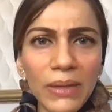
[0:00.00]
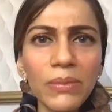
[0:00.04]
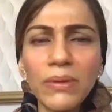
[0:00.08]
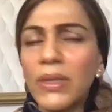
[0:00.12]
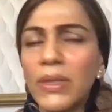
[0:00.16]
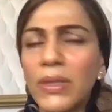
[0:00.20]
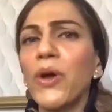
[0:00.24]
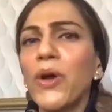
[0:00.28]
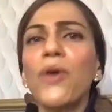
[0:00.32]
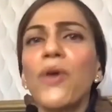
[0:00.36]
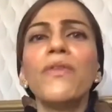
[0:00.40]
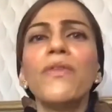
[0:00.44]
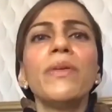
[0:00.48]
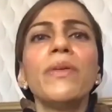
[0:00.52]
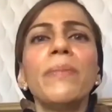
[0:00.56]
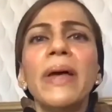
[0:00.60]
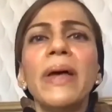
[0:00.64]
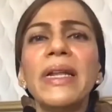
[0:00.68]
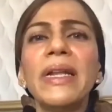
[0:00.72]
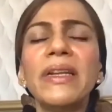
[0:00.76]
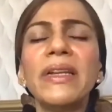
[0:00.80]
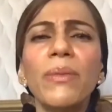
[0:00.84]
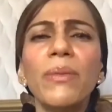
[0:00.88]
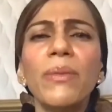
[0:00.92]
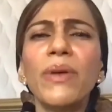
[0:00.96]
the COVID
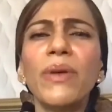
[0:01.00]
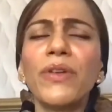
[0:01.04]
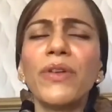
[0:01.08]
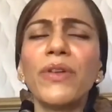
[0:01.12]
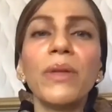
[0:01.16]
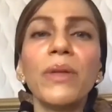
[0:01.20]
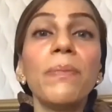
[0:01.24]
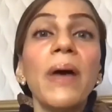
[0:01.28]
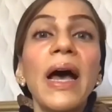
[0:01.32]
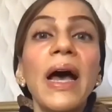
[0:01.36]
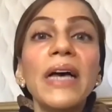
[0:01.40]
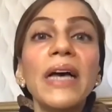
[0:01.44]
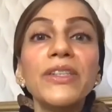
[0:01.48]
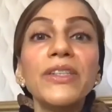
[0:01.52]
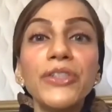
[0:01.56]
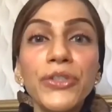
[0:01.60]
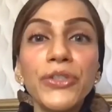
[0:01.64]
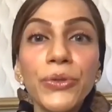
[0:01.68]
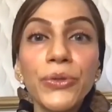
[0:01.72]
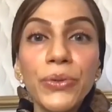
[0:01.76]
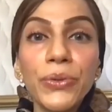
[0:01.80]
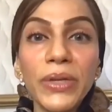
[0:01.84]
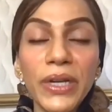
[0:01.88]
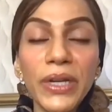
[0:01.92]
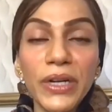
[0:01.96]
pandemic for the past
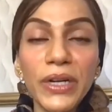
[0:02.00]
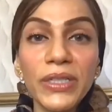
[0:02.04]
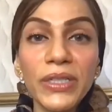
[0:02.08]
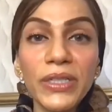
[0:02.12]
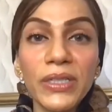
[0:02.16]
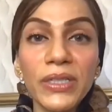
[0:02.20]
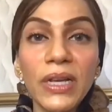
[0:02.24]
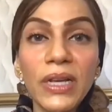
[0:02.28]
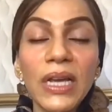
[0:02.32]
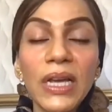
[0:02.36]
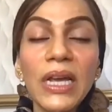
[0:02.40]
2 years,